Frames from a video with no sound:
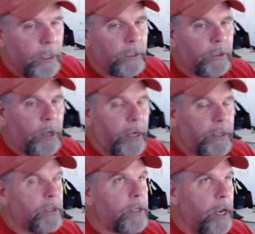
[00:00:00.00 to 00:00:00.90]
So that's
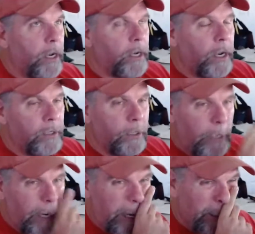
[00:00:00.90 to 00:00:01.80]
a setting that's in
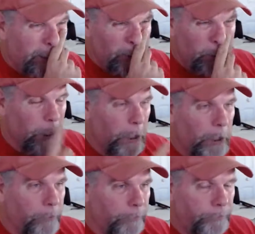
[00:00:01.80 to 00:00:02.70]
the Haas
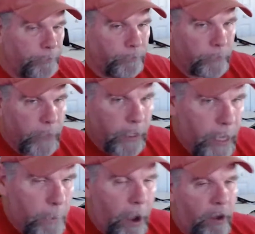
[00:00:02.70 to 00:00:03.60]
control,
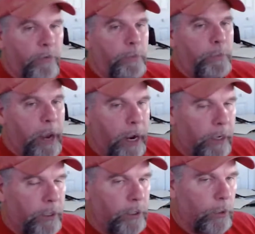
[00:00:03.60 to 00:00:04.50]
the amount of
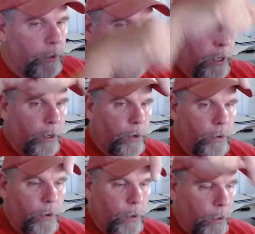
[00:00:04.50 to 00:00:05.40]
peck. So it's going to
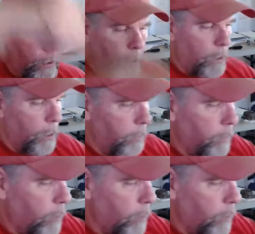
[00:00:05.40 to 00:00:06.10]
go, let's